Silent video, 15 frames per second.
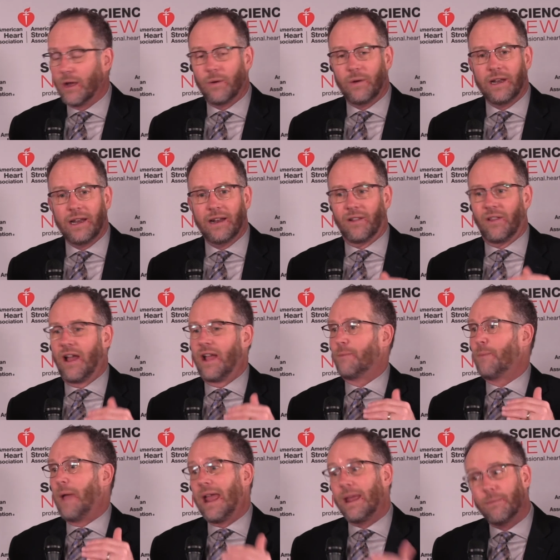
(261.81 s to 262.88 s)
We need
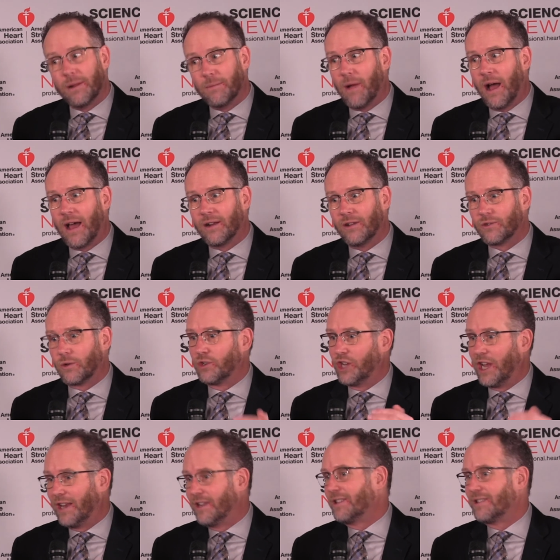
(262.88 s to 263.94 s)
aligned payment models or
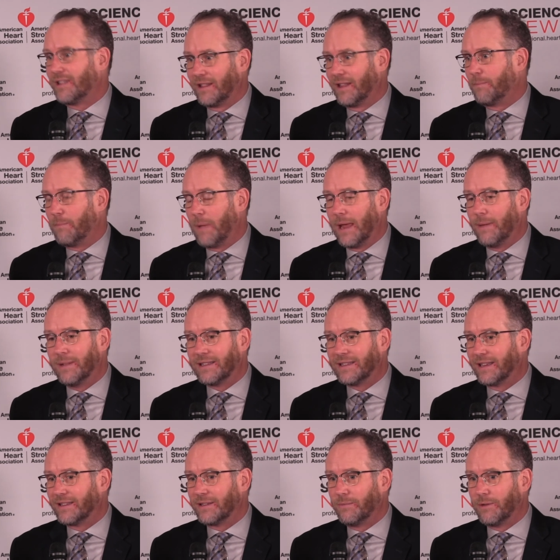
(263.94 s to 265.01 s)
changes in the payment
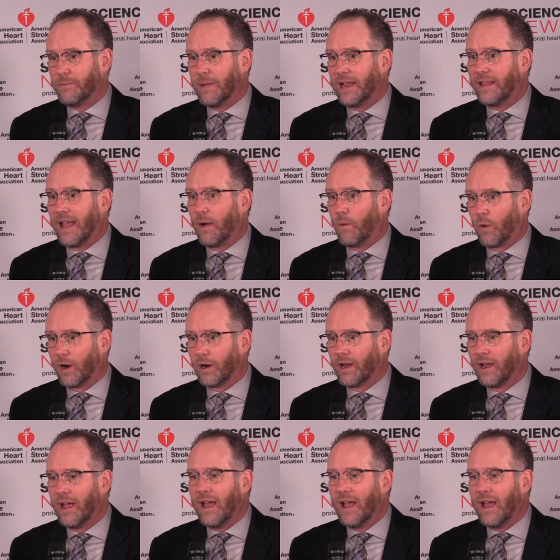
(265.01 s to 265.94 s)
system to make that work.